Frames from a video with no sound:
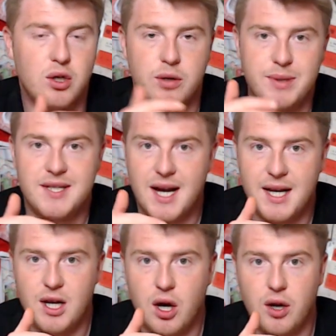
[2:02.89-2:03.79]
going to be
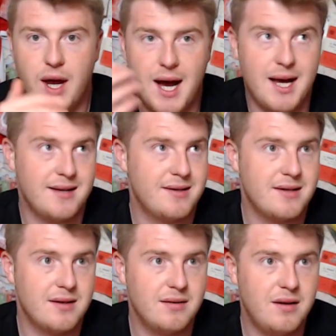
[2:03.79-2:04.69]
signing on
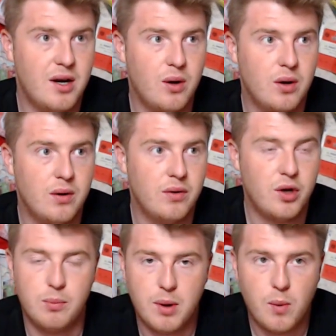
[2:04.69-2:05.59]
as, you know, the
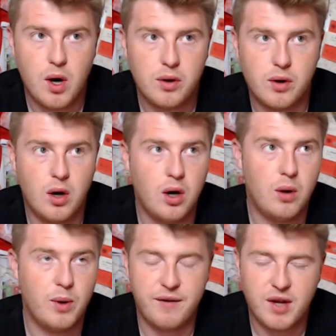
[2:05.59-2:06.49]
number one or
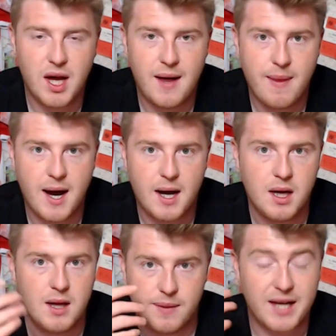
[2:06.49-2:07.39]
whatever like that?
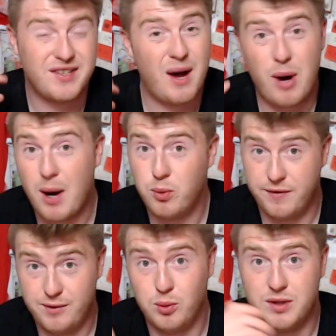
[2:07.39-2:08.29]
That's how I would
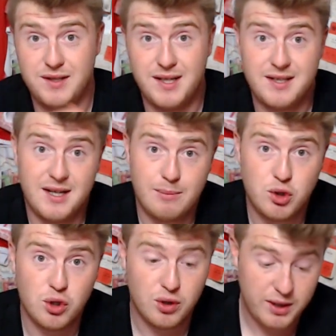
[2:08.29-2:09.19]
have looked at it, and I'm
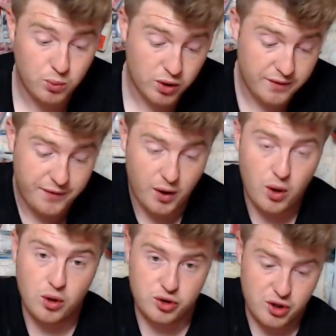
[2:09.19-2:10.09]
sure he would have
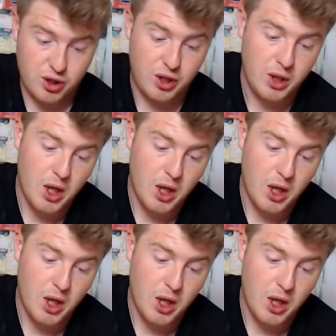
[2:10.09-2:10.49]
also.